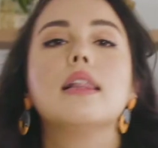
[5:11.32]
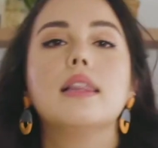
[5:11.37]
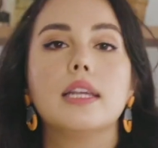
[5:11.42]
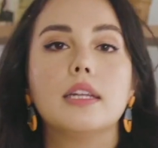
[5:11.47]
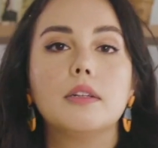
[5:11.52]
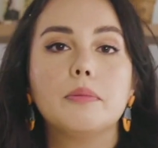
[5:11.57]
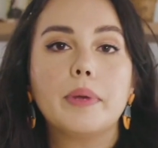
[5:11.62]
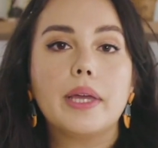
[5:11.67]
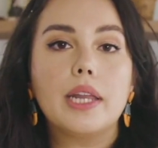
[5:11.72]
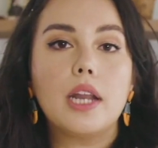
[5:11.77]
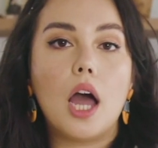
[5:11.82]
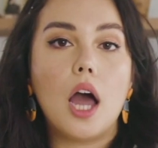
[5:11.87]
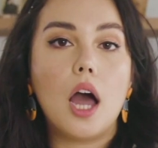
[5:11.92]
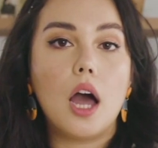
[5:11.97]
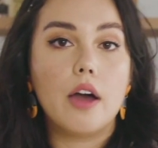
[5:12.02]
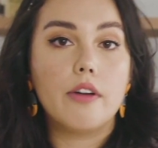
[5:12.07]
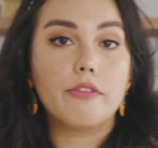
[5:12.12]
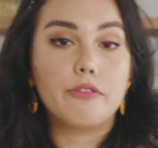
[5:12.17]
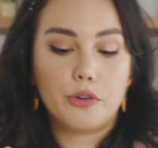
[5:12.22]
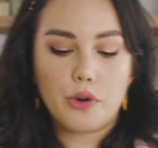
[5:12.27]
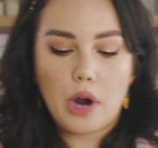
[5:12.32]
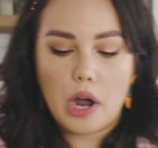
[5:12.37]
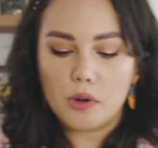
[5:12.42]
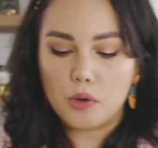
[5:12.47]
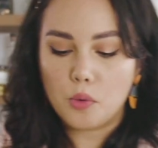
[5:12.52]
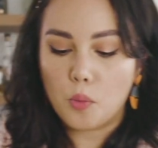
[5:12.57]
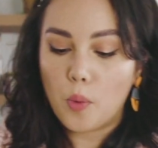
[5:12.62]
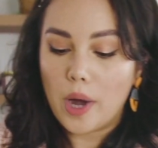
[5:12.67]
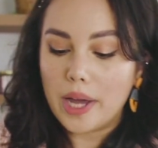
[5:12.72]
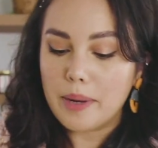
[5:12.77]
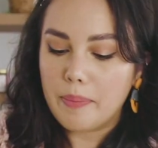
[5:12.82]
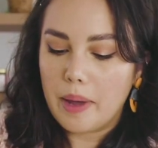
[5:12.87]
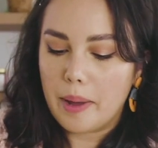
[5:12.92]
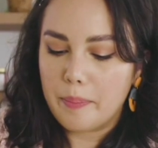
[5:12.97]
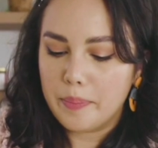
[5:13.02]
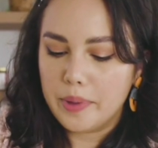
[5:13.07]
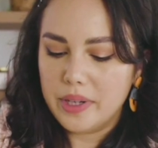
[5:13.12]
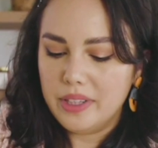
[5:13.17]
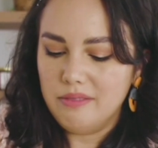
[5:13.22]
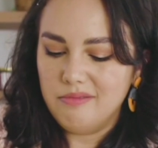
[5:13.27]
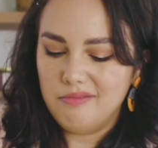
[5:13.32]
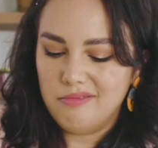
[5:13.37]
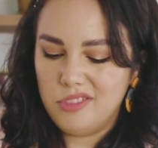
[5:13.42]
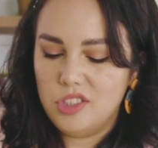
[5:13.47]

A little bit of ground white pepper,